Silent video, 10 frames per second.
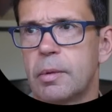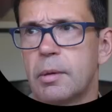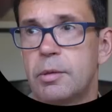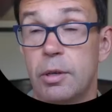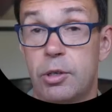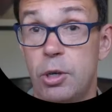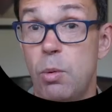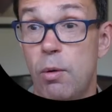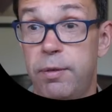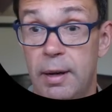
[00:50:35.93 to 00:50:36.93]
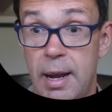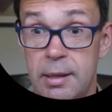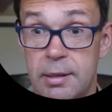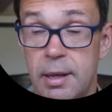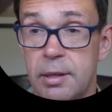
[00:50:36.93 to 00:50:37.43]
So 2 awful
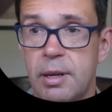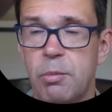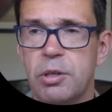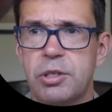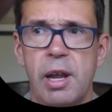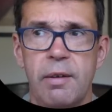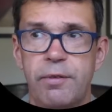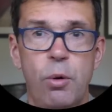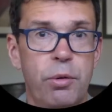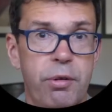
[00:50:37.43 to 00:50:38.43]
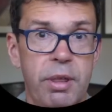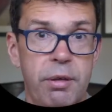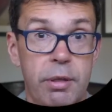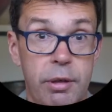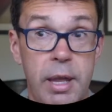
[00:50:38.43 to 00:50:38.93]
hands there. Someone's saying
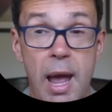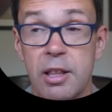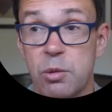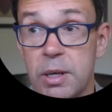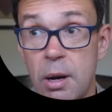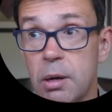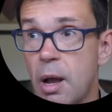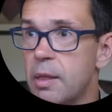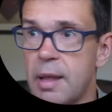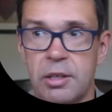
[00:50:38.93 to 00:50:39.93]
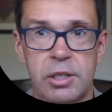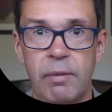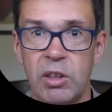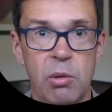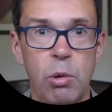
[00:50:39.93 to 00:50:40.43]
4-3-3-3 hands we don't like. That's
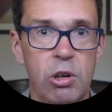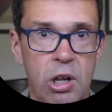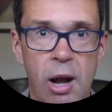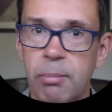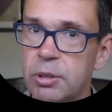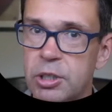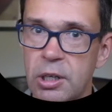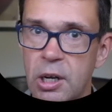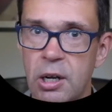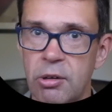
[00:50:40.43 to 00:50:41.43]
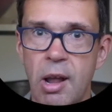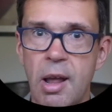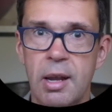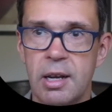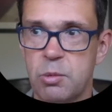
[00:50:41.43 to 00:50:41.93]
something that we'll come to learn
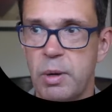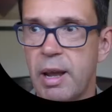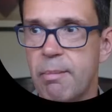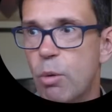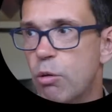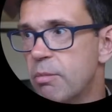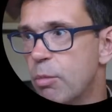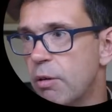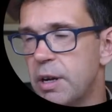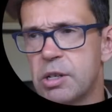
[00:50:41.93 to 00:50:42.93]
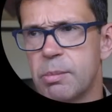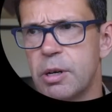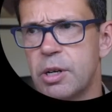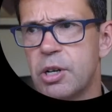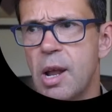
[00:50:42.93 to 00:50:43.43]
as we get more and more into
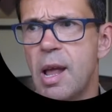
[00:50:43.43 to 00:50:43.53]
bridge.